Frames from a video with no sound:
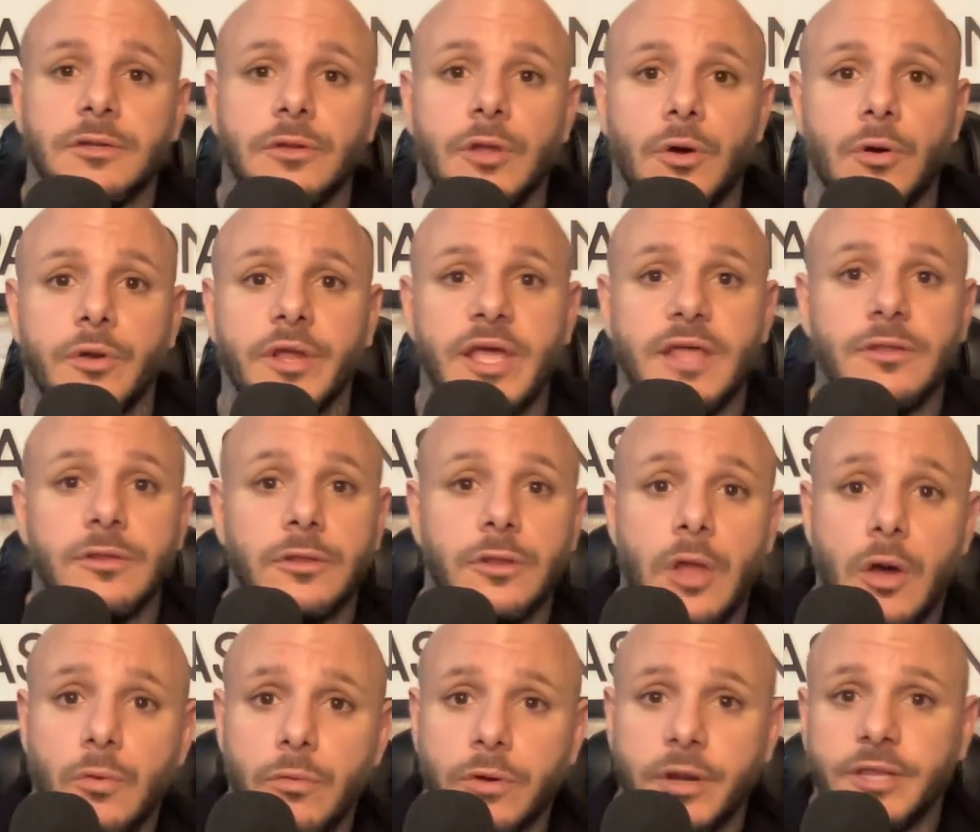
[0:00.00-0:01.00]
load and
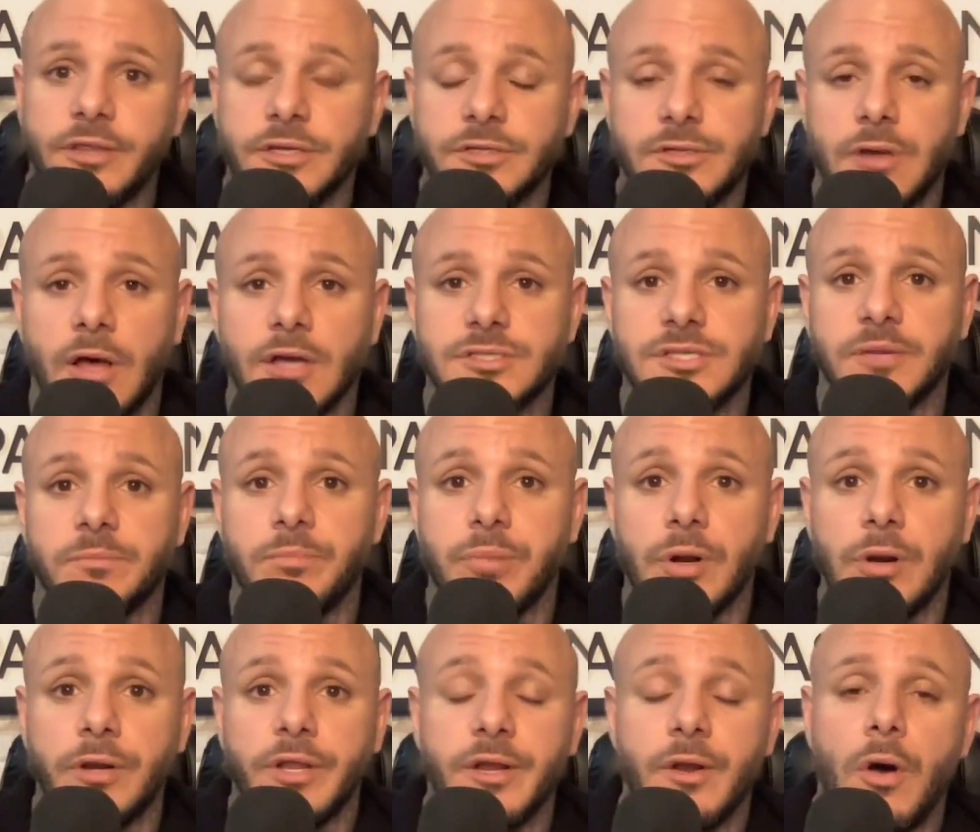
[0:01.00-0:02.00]
lowering the toxic
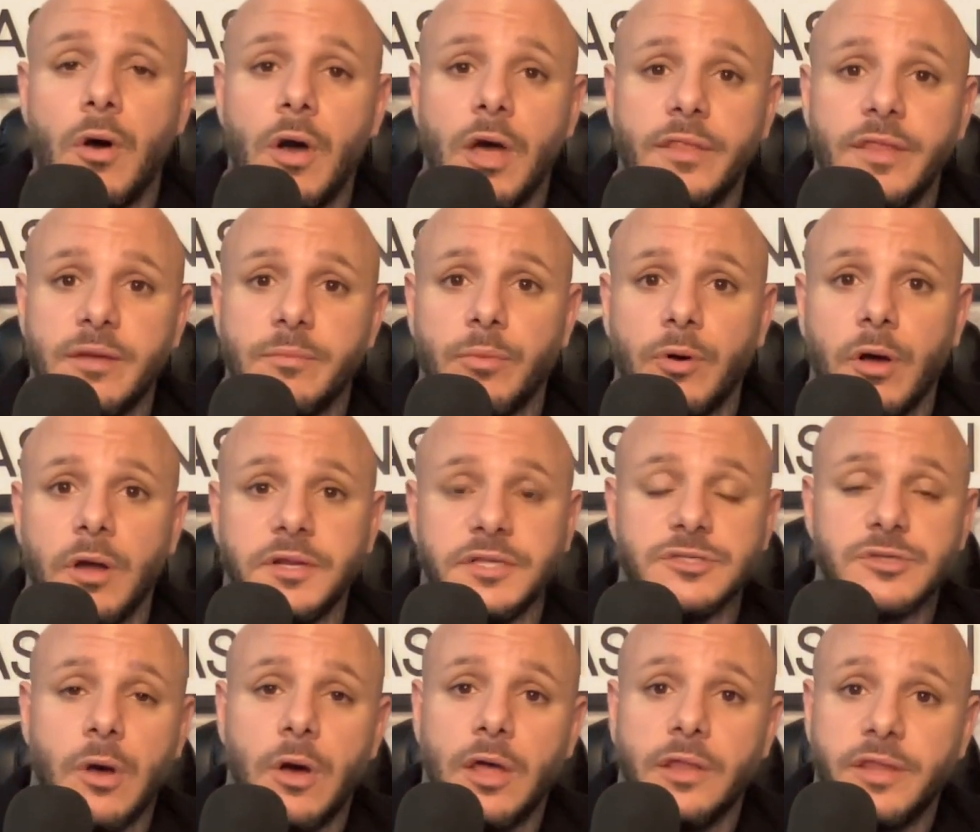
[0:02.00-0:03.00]
burden on their bodies,
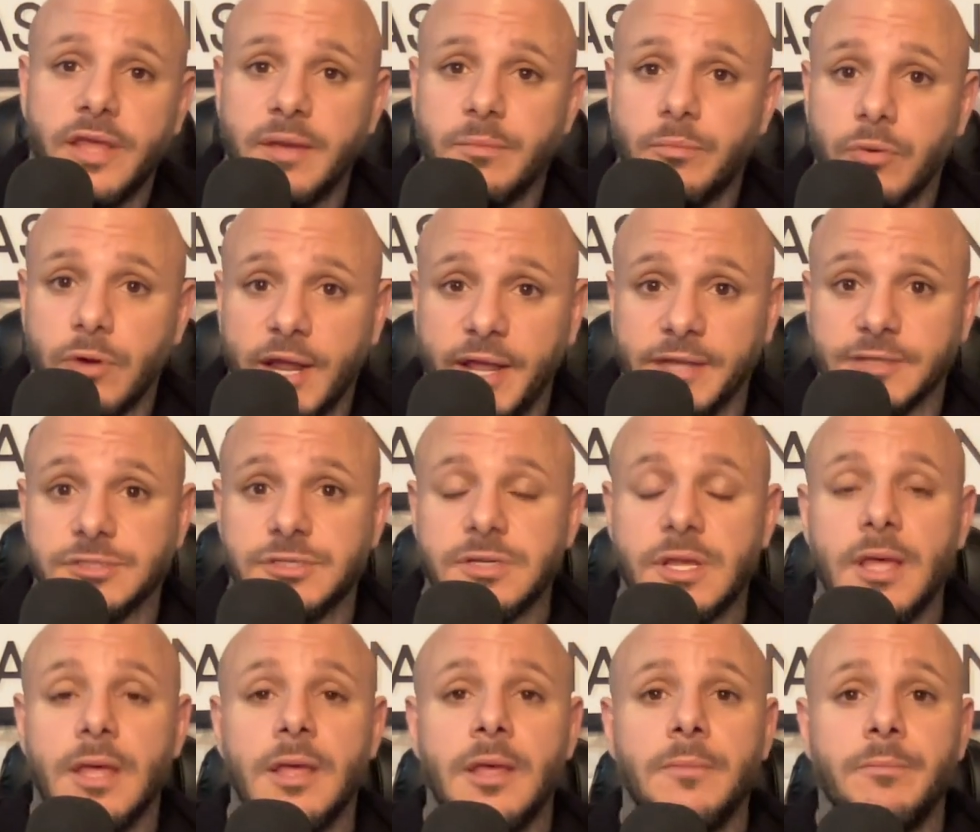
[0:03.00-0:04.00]
on their brains,
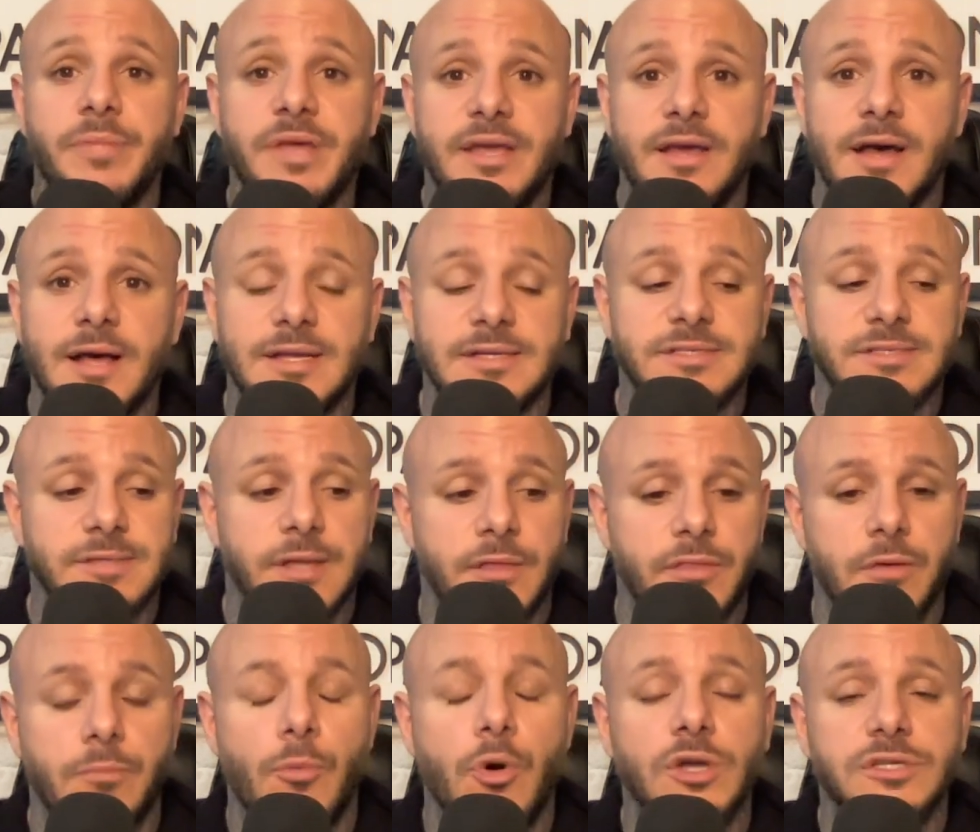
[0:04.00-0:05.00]
because
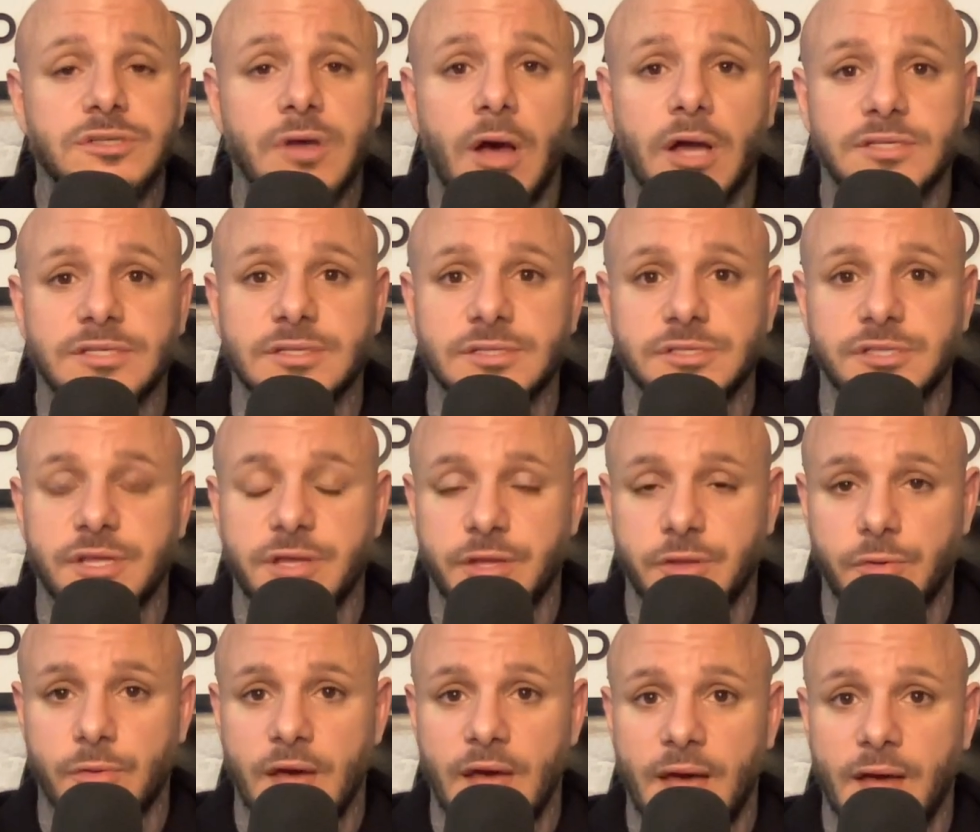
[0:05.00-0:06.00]
the more toxins that
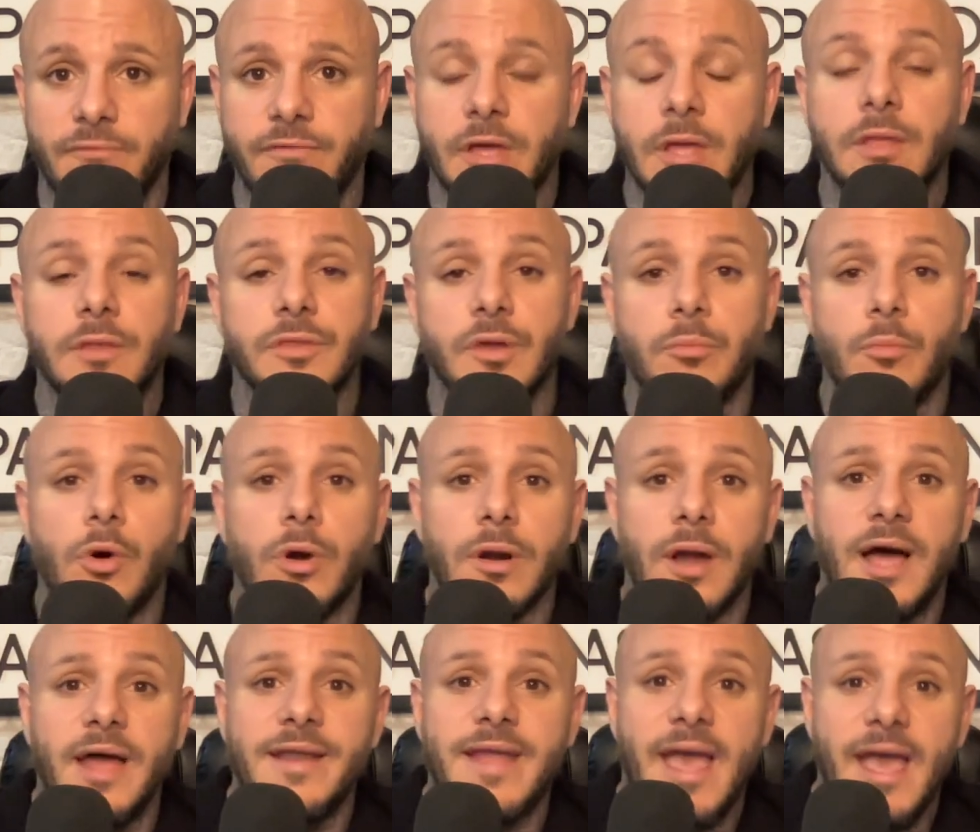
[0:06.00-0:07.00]
you have, the more
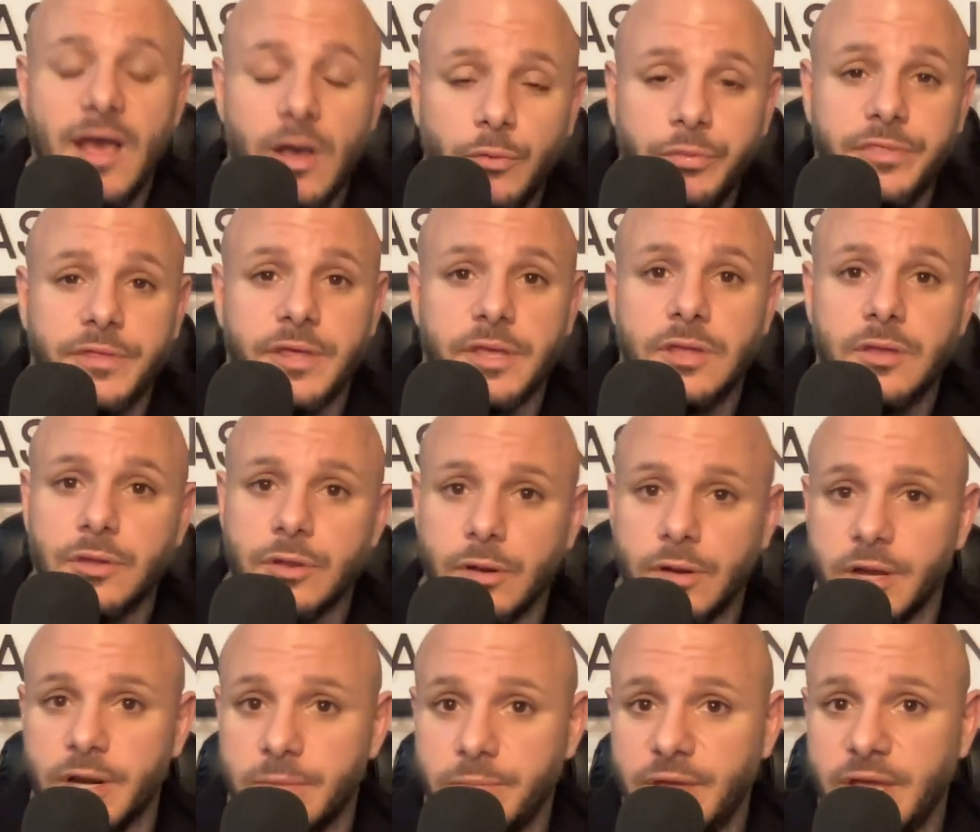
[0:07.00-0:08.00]
unhealthy you're
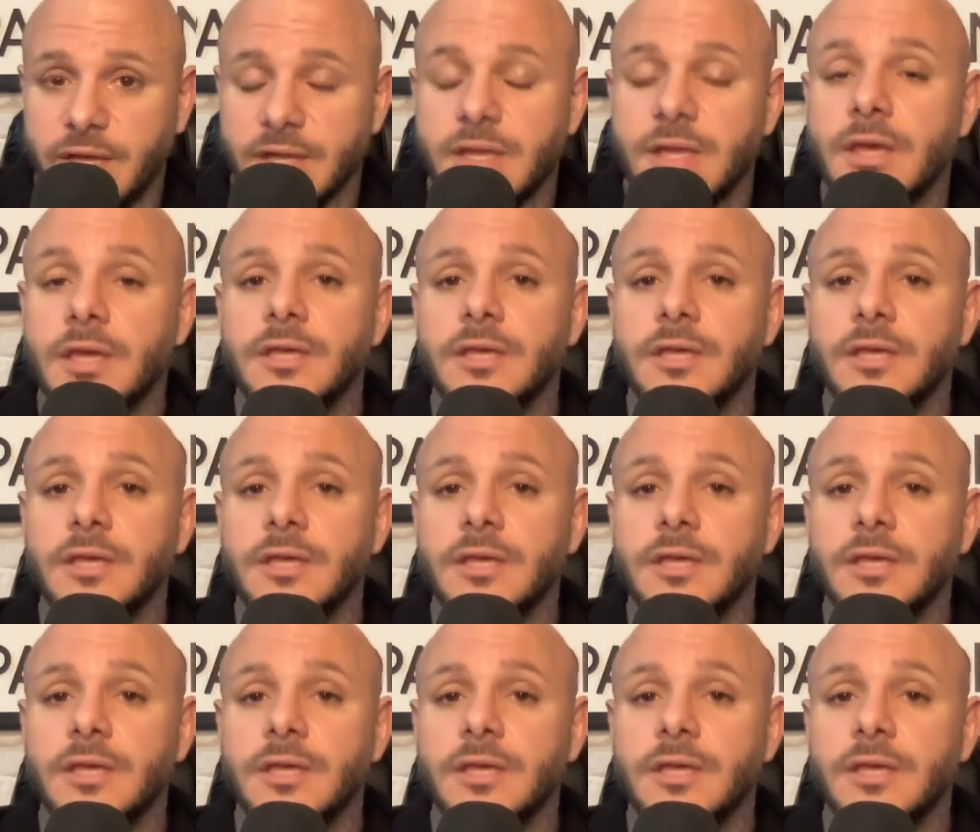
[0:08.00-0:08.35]
going to be.